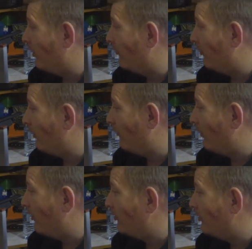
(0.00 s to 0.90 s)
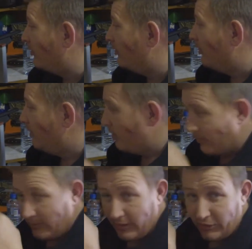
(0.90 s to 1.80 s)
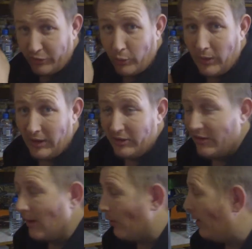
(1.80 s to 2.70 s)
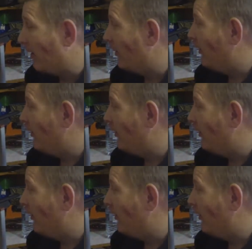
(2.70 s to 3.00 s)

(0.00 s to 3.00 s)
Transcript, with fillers: fair elevation and squareness that way.